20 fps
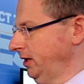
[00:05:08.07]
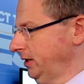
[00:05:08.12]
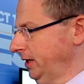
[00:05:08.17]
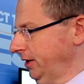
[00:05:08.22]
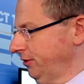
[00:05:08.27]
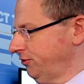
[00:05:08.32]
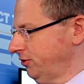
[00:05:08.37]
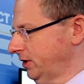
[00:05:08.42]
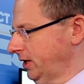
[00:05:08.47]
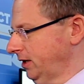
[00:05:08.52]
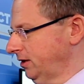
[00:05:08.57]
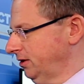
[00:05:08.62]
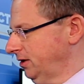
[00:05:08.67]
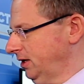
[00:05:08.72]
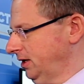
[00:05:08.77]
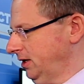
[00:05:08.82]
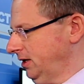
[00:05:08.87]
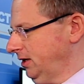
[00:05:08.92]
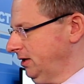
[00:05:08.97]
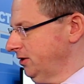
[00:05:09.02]
here is you
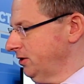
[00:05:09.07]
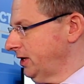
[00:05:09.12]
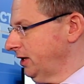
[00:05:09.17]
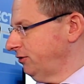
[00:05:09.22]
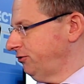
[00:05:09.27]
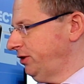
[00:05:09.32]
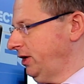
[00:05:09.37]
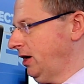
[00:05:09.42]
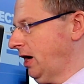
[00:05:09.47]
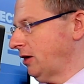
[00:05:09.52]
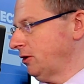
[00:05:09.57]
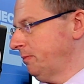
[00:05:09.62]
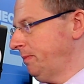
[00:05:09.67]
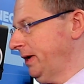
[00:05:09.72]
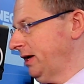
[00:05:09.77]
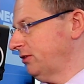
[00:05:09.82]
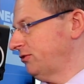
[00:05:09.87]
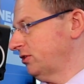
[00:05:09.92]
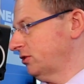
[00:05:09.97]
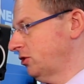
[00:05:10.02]
can see how the
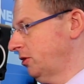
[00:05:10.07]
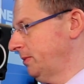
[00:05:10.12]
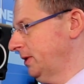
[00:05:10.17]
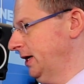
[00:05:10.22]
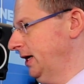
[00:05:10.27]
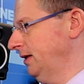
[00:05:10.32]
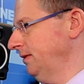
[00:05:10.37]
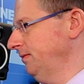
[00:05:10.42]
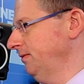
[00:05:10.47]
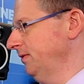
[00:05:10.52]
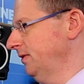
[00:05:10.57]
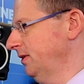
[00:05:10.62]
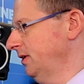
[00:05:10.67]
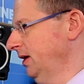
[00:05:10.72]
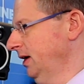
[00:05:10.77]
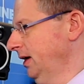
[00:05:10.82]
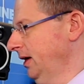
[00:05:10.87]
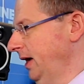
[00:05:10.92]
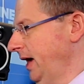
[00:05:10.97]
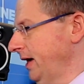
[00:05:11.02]
packets are coming in.
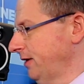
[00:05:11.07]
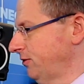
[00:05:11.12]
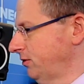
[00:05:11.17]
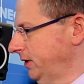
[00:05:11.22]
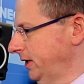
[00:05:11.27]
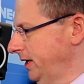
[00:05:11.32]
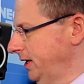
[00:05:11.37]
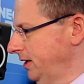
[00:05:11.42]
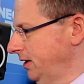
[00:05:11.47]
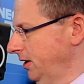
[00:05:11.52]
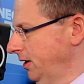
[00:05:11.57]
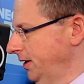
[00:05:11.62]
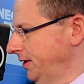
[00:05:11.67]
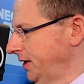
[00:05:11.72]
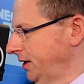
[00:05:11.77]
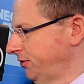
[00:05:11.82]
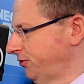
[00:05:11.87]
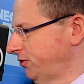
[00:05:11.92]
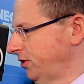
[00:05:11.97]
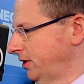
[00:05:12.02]
Actually,
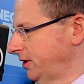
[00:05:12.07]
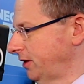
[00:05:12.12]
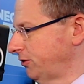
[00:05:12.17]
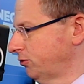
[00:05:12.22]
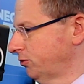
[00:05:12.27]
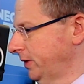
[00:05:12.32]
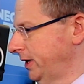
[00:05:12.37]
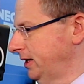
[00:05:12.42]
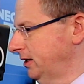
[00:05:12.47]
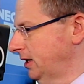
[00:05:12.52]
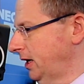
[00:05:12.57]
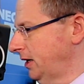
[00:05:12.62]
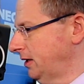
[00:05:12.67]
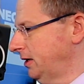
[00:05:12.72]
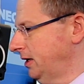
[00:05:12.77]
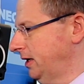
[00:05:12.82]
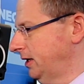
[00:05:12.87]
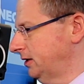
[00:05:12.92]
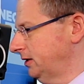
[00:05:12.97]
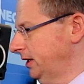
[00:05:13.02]
this this green
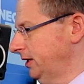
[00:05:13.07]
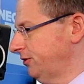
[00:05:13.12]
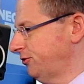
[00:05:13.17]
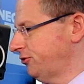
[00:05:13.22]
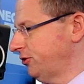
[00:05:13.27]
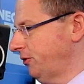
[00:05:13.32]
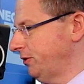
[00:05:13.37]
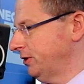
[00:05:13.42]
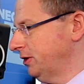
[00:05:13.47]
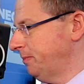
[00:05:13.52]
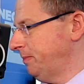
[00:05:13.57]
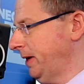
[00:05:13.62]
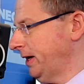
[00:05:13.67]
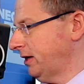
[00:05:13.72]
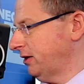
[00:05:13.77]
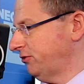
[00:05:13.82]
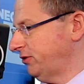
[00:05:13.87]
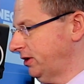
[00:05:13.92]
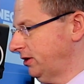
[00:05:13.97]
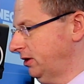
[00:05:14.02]
line here is showing the
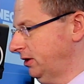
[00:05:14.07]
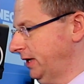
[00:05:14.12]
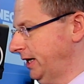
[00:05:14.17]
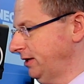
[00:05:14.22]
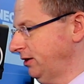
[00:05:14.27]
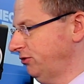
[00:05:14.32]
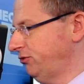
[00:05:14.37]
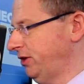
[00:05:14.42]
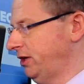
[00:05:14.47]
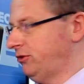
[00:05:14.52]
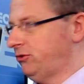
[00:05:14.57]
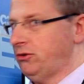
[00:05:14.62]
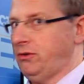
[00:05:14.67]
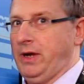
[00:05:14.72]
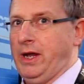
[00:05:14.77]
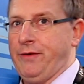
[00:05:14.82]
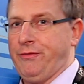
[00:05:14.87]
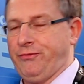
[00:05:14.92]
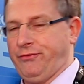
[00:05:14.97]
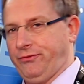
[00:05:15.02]
packets and the latency.
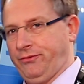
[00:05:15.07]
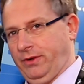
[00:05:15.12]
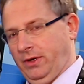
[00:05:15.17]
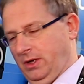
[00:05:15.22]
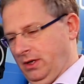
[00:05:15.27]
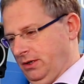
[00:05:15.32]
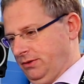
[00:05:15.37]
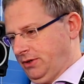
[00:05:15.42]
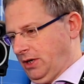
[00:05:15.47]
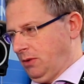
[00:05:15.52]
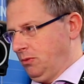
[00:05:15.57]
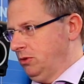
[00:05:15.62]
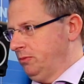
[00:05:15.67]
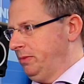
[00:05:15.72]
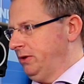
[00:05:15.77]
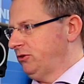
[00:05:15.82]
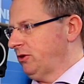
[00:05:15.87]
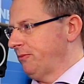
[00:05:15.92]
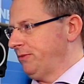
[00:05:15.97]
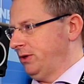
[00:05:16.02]
So if there
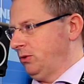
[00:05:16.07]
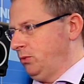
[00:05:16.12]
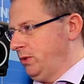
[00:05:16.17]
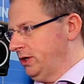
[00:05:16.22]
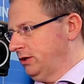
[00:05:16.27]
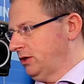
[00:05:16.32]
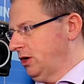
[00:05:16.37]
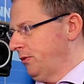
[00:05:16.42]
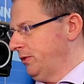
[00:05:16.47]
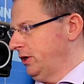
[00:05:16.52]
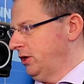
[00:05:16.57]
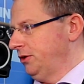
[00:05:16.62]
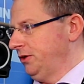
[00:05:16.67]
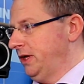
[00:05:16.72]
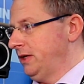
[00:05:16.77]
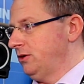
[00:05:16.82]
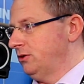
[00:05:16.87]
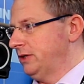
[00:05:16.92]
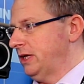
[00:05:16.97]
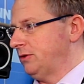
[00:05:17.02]
would be something weird going
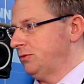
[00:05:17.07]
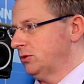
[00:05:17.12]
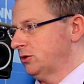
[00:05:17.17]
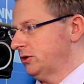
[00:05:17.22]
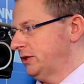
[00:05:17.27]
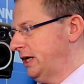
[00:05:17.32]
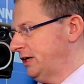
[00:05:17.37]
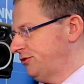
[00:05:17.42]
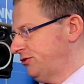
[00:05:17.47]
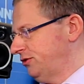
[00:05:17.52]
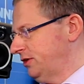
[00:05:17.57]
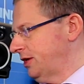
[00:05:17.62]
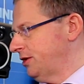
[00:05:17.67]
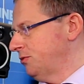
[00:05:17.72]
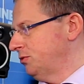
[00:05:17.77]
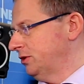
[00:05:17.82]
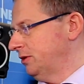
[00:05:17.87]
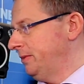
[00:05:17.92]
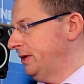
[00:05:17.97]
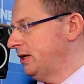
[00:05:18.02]
on in your network connection,
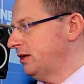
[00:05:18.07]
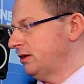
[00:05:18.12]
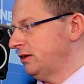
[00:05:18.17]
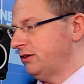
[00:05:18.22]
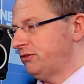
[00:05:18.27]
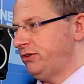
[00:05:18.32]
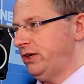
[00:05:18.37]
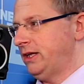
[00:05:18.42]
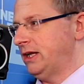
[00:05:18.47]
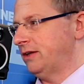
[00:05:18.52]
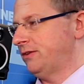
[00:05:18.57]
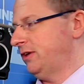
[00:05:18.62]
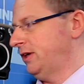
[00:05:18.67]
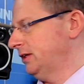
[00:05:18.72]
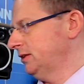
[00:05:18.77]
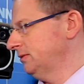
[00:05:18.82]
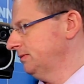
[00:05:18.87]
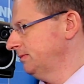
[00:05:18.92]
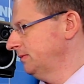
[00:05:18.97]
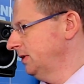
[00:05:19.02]
then you would immediately see that
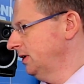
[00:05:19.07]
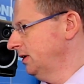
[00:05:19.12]
here.